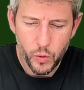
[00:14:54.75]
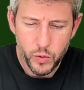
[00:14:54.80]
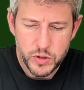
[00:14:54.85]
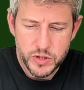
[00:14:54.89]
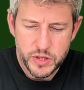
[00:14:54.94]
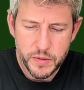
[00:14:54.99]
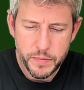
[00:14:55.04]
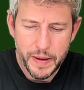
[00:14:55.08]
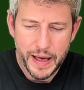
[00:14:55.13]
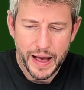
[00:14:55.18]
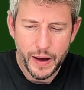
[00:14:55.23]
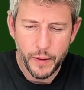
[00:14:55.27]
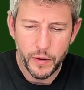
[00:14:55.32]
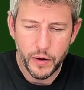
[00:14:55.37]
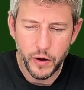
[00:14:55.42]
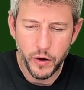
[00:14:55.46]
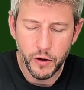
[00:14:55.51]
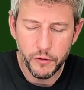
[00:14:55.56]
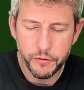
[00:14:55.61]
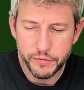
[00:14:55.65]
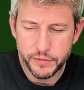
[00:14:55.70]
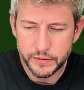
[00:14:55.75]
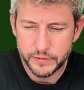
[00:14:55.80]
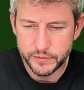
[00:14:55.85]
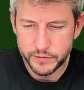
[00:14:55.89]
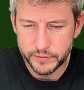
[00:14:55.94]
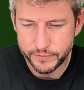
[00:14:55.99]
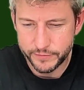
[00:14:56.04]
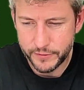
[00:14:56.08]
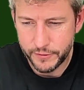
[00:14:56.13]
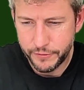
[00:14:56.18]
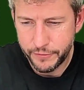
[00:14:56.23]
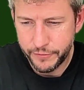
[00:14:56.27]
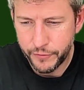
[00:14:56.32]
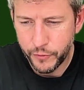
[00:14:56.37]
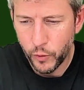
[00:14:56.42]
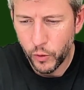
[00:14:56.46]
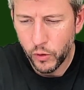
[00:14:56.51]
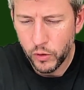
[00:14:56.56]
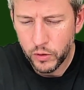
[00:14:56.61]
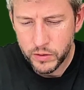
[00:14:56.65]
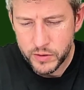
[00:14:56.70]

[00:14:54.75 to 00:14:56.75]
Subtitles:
to the power of 4.